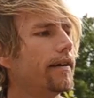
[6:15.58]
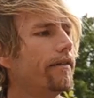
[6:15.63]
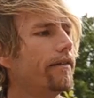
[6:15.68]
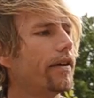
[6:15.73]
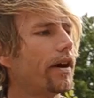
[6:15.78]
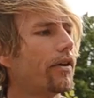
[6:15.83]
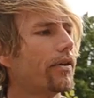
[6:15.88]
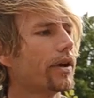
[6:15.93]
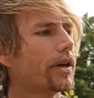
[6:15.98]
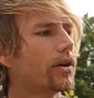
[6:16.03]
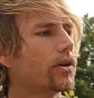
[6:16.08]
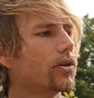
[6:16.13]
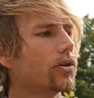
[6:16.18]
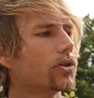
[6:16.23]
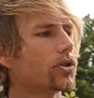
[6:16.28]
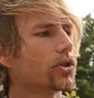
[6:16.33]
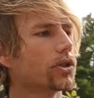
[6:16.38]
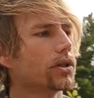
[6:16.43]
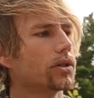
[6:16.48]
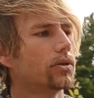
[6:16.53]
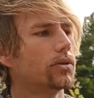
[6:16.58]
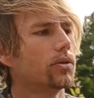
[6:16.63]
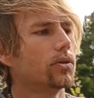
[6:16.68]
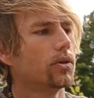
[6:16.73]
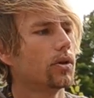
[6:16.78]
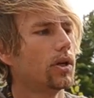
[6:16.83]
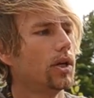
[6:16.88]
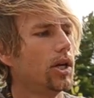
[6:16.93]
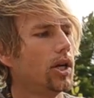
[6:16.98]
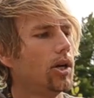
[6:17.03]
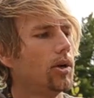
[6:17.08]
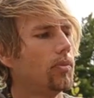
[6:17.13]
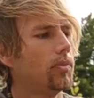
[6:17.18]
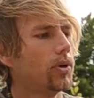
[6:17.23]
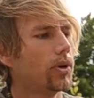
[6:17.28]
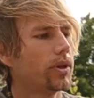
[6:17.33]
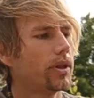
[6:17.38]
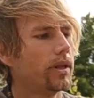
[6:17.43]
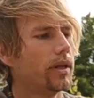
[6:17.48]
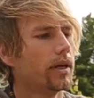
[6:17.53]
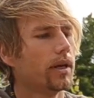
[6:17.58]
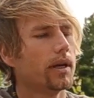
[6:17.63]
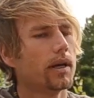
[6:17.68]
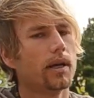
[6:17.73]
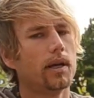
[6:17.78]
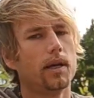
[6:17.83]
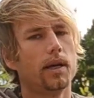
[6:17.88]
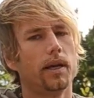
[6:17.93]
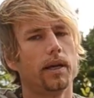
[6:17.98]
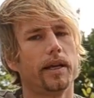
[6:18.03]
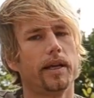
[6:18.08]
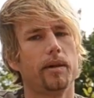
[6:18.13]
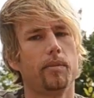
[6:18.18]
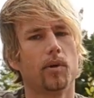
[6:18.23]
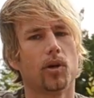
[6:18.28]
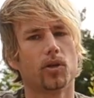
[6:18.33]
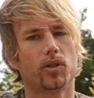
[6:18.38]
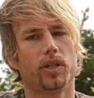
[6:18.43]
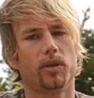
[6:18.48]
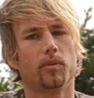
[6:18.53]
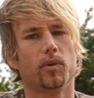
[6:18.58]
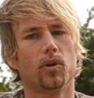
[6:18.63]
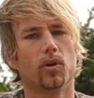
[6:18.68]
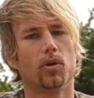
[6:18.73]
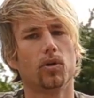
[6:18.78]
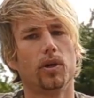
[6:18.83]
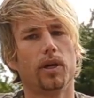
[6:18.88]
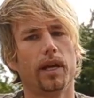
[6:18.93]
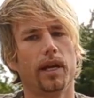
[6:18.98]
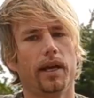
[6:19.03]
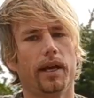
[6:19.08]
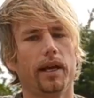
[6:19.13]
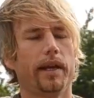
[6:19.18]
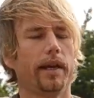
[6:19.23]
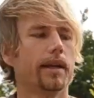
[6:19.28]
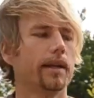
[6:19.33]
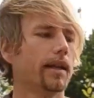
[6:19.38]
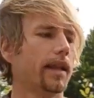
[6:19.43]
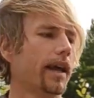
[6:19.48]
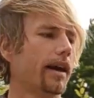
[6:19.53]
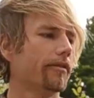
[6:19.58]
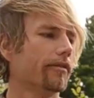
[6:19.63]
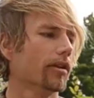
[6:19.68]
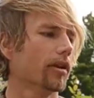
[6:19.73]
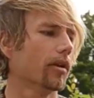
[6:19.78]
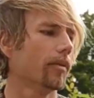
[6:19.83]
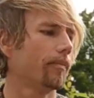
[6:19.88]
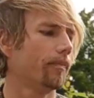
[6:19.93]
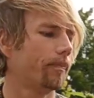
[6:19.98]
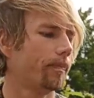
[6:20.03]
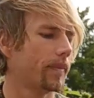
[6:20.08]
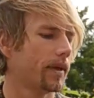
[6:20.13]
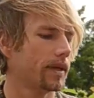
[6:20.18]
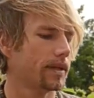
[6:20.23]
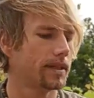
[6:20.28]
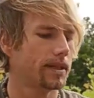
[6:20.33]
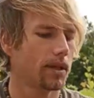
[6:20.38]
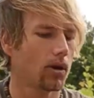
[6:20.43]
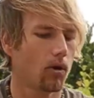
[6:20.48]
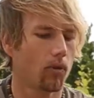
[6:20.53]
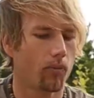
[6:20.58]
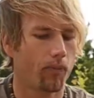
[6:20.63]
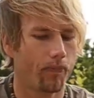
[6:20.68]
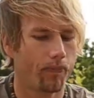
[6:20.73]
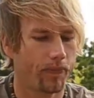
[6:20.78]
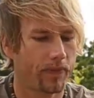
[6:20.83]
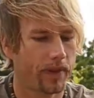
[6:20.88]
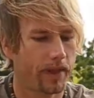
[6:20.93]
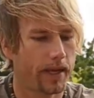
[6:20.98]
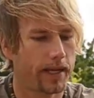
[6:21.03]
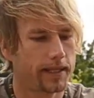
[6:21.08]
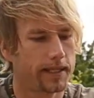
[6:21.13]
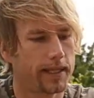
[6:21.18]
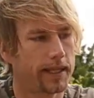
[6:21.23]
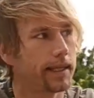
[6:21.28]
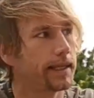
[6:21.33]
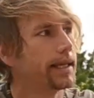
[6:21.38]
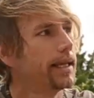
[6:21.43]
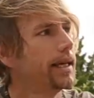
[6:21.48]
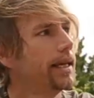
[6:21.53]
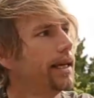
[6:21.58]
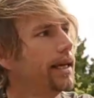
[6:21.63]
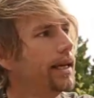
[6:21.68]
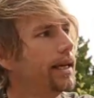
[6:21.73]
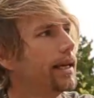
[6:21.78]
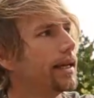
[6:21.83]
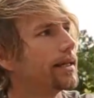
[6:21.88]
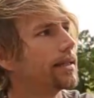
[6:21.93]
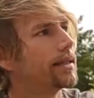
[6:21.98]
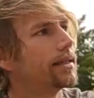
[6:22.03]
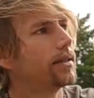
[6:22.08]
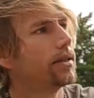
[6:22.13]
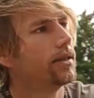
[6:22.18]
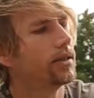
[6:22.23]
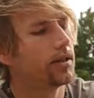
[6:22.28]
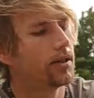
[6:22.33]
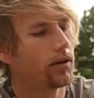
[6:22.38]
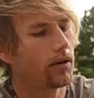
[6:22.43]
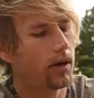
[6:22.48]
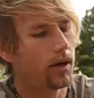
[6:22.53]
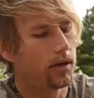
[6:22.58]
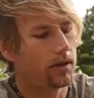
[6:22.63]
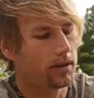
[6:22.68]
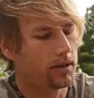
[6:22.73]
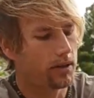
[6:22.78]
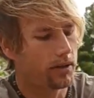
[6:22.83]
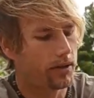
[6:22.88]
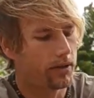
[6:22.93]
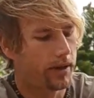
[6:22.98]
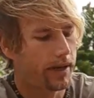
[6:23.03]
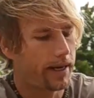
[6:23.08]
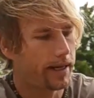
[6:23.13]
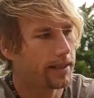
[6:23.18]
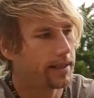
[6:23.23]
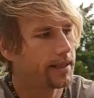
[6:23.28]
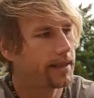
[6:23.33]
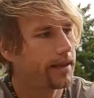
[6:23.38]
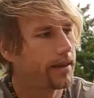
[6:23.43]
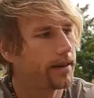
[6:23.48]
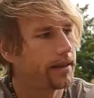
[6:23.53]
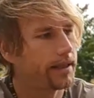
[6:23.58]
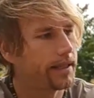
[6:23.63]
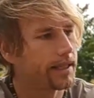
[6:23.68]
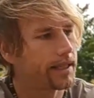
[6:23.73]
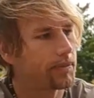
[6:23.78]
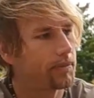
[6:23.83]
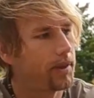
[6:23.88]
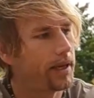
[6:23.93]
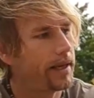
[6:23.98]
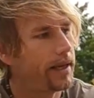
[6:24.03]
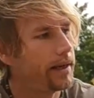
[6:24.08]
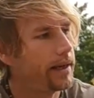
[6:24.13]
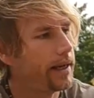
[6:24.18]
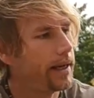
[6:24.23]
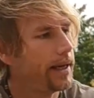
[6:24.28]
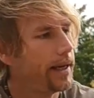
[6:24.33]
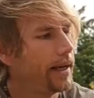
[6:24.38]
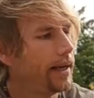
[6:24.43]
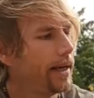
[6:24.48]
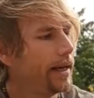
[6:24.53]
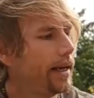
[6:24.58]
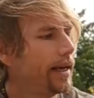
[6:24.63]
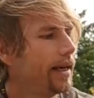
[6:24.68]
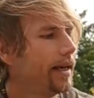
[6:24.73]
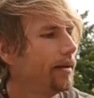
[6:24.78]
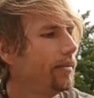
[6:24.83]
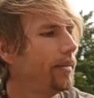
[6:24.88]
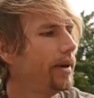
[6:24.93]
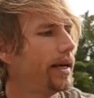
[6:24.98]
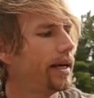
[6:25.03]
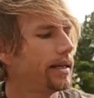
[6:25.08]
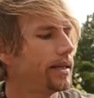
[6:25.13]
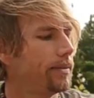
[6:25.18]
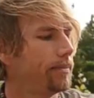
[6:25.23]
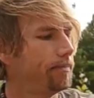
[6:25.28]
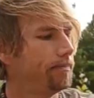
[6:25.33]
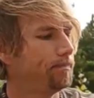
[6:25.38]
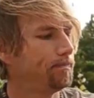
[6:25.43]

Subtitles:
very crucial to put the EMotimo in level. So that's it. Let's turn it around so you can see the display a bit.